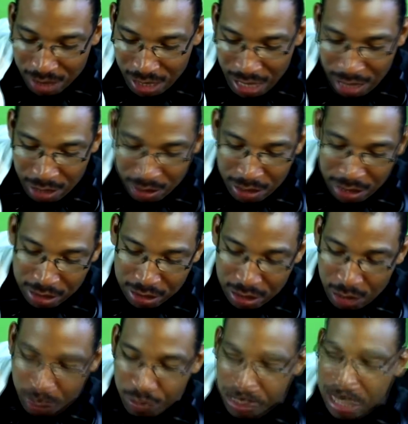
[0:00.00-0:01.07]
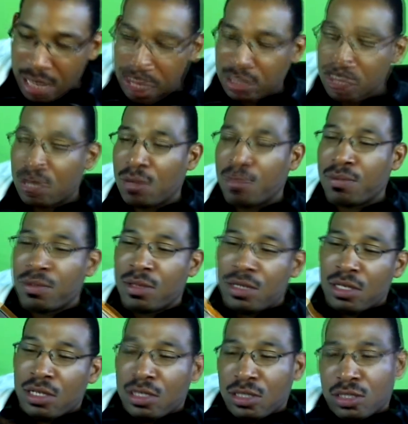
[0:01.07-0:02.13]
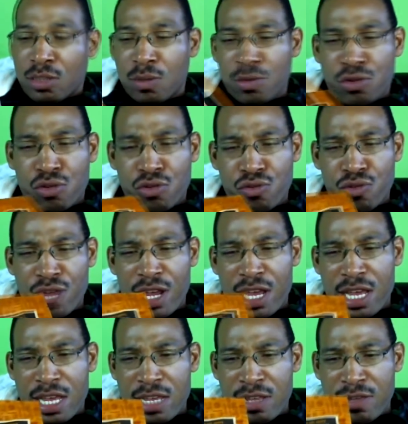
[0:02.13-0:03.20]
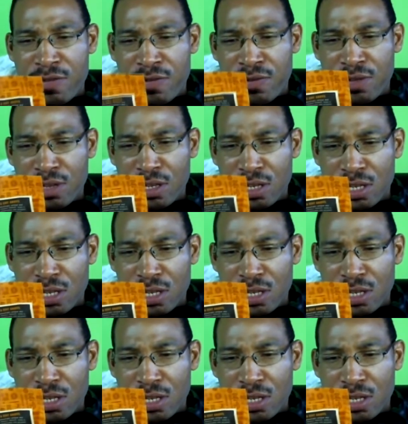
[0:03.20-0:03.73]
All right, next up, we got some some Krave